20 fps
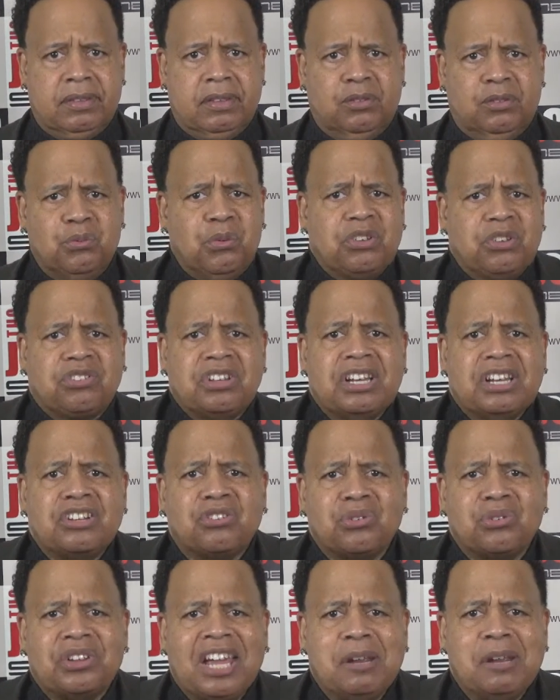
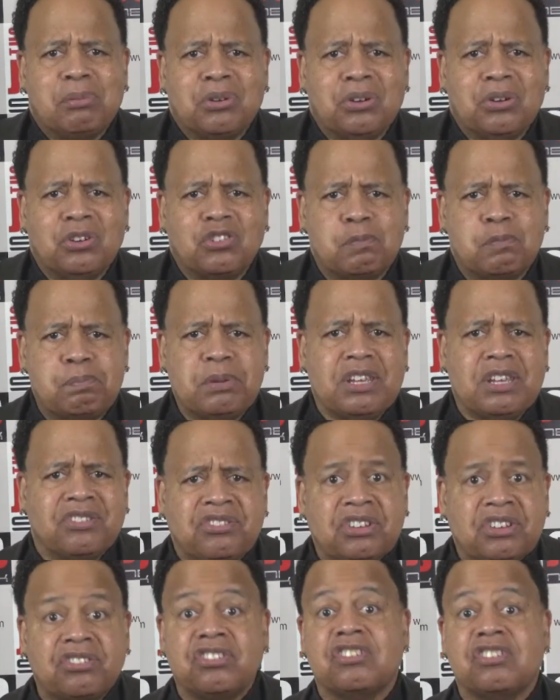residential neighborhoods,
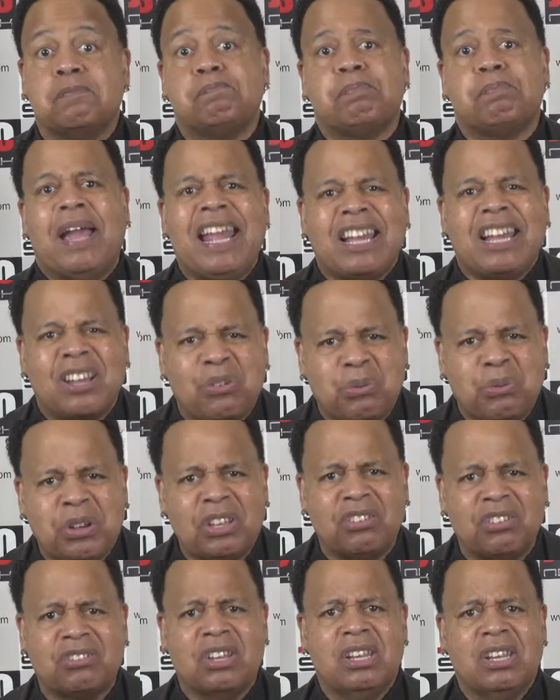businesses,
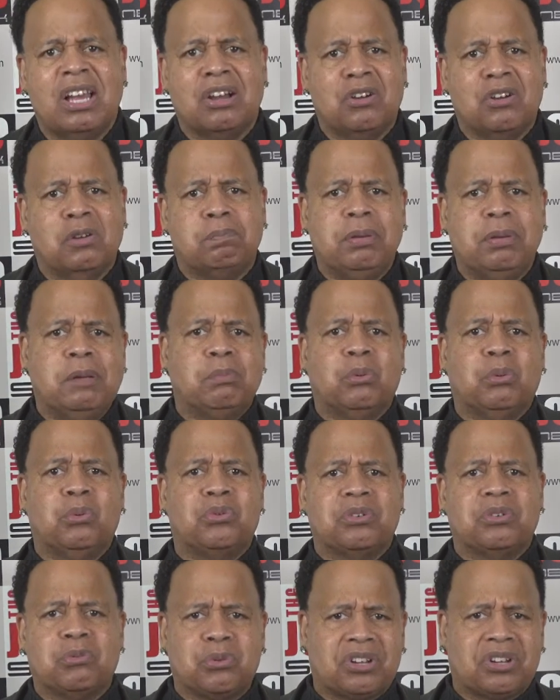bakeries. I heard people
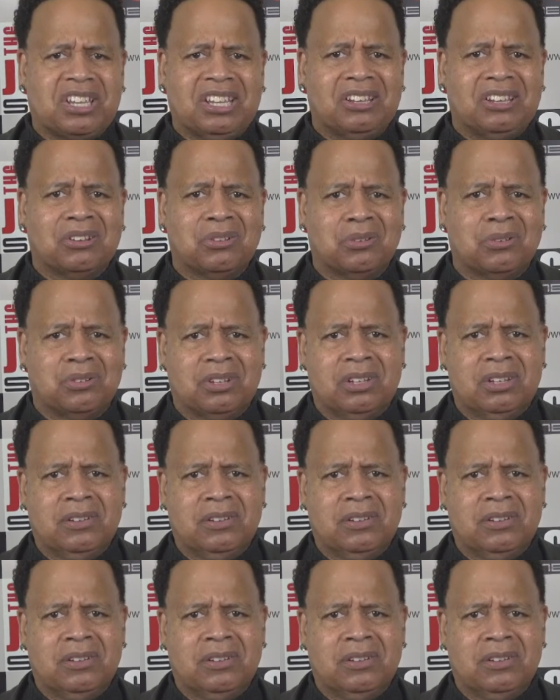were killed.